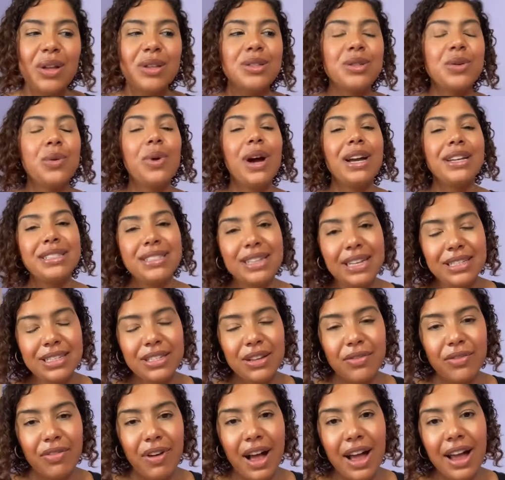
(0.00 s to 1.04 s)
to
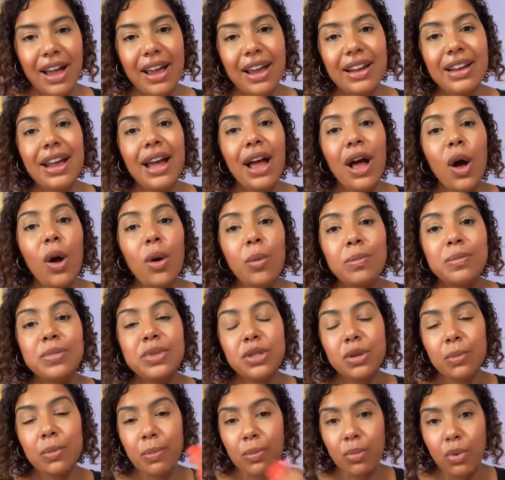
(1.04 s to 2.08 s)
identify and help
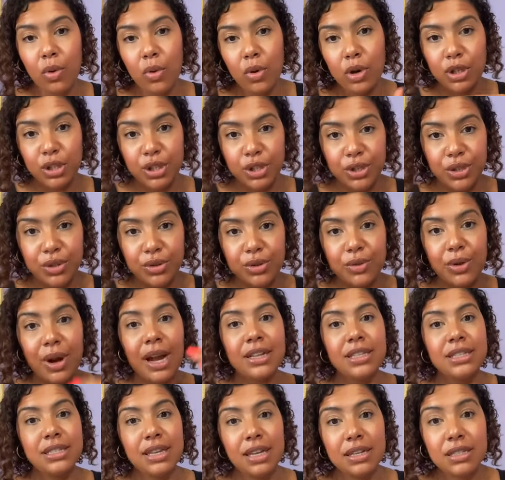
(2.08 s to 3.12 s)
support you
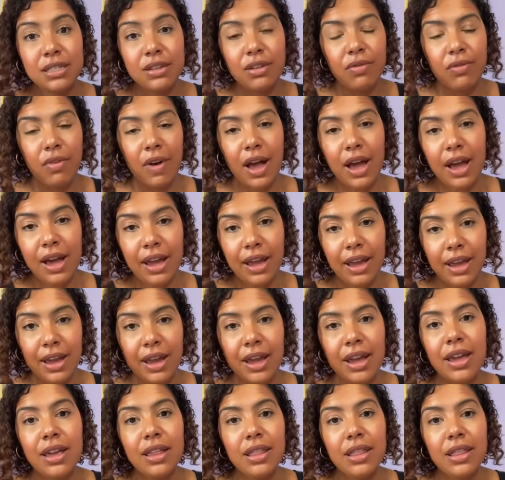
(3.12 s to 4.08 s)
identify